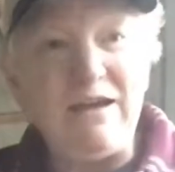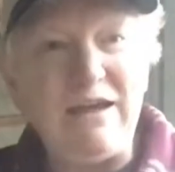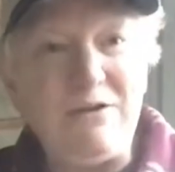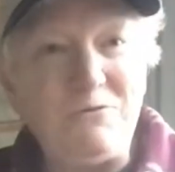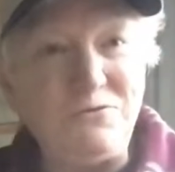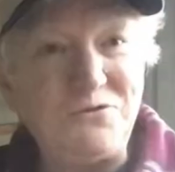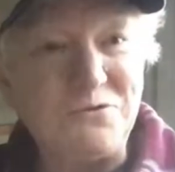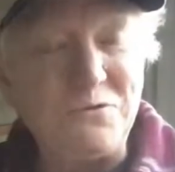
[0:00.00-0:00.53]
at
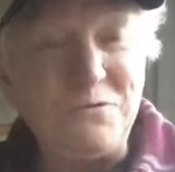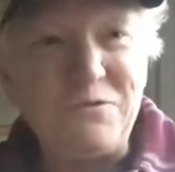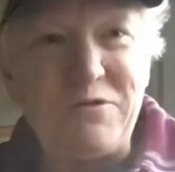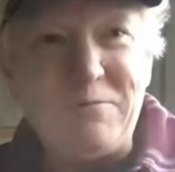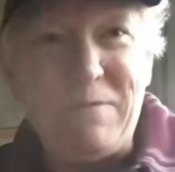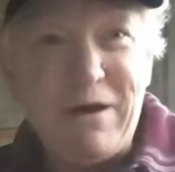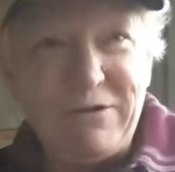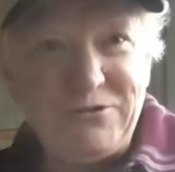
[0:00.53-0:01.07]
Old School with
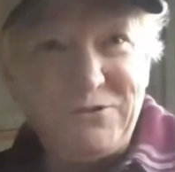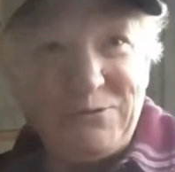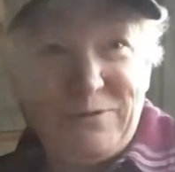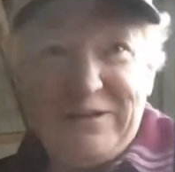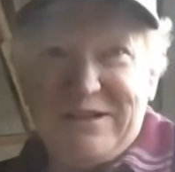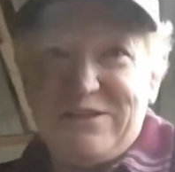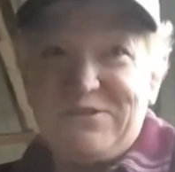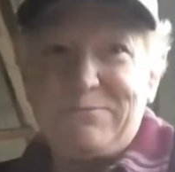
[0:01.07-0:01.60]
a Modern
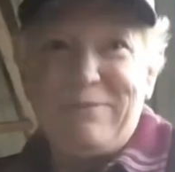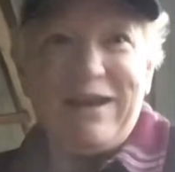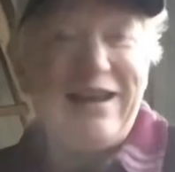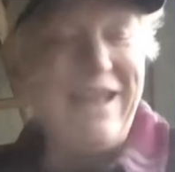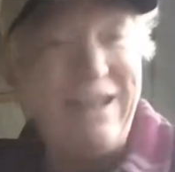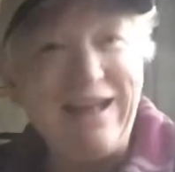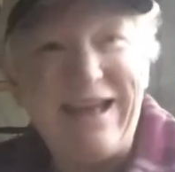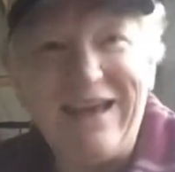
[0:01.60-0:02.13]
Twist, man,
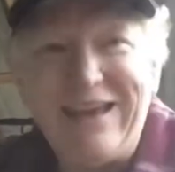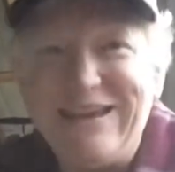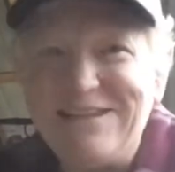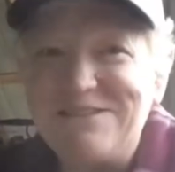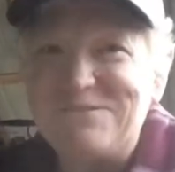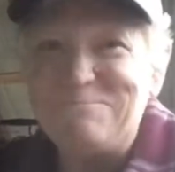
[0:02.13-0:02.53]
that guy, he's